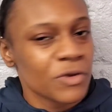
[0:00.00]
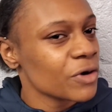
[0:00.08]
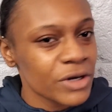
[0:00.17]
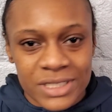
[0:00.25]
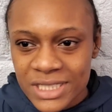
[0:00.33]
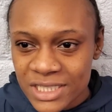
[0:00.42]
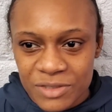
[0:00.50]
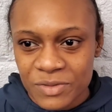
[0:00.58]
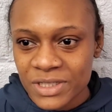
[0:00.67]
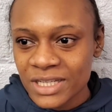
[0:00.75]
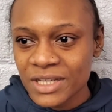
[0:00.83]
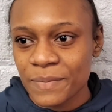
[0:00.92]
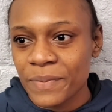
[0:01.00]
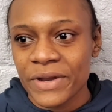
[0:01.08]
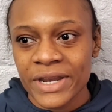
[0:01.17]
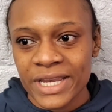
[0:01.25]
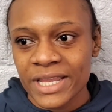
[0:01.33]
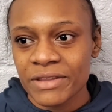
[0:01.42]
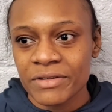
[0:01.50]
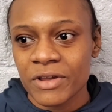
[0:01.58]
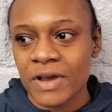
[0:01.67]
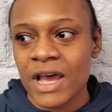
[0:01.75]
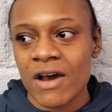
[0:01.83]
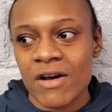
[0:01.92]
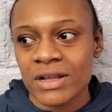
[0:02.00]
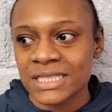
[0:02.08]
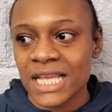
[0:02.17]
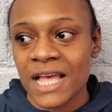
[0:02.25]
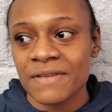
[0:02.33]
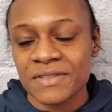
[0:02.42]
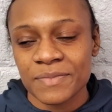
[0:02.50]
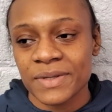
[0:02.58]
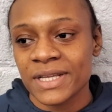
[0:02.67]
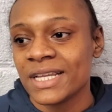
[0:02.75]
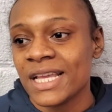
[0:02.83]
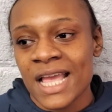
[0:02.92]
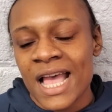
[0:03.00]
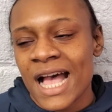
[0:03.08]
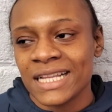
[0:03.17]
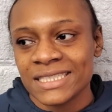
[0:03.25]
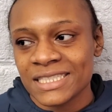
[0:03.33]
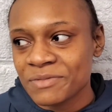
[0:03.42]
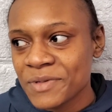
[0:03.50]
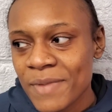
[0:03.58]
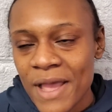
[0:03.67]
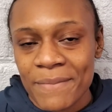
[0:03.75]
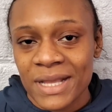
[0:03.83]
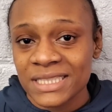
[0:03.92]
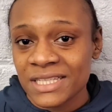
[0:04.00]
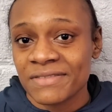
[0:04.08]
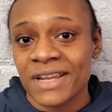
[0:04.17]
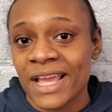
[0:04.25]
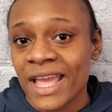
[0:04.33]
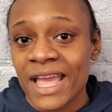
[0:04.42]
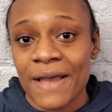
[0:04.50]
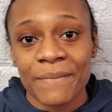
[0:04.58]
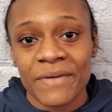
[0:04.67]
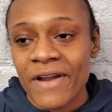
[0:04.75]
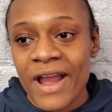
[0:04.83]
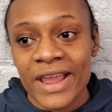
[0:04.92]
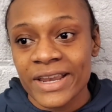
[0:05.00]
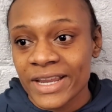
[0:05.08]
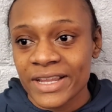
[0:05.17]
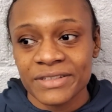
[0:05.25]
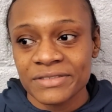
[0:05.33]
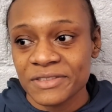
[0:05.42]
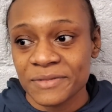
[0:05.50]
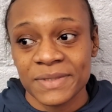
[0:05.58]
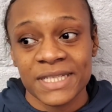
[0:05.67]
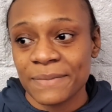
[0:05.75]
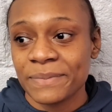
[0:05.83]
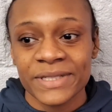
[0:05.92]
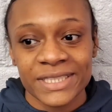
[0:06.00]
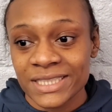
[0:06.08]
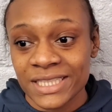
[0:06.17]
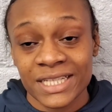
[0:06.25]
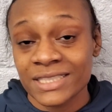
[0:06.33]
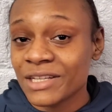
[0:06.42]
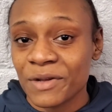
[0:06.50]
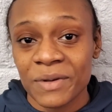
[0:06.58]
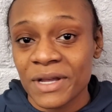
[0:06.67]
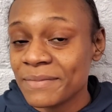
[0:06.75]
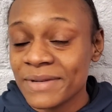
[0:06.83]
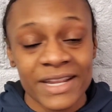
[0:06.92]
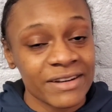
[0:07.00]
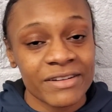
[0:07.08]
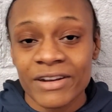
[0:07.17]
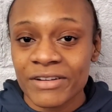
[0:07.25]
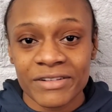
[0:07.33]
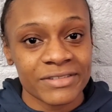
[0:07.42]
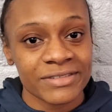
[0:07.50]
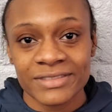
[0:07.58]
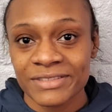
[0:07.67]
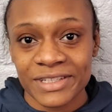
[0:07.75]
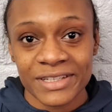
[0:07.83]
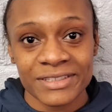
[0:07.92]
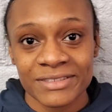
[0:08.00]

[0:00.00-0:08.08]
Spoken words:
gorgeous, want to look pretty, you know, at all times, but I just remind myself, like, hey, I'm grinding, you feel me? That pretty shit is going to come later on, you know?